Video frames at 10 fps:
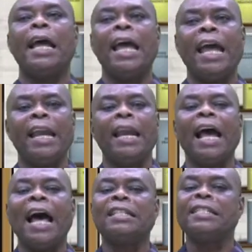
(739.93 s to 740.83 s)
and
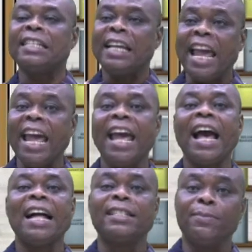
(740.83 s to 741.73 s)
anti-A
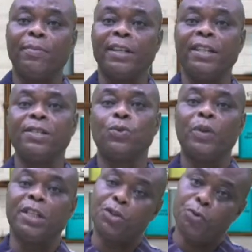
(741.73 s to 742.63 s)
antibodies,
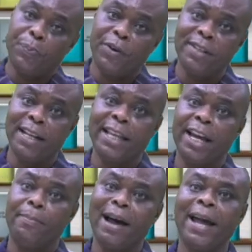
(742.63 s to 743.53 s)
which is
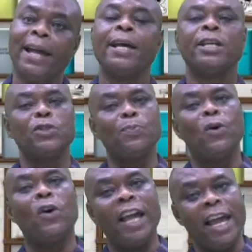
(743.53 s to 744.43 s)
represented by
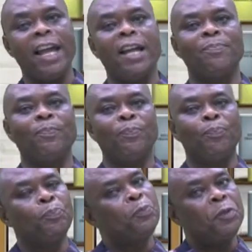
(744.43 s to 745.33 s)
small a.
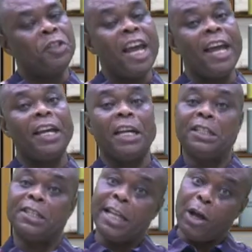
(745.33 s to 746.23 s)
Check, it
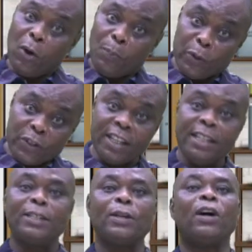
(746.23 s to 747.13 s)
is the
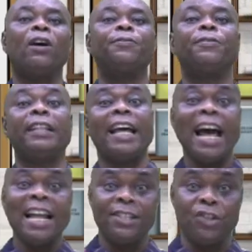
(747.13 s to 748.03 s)
opposite of the
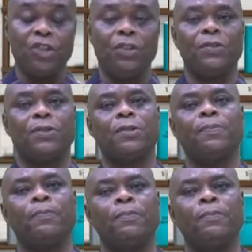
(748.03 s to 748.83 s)
antigens.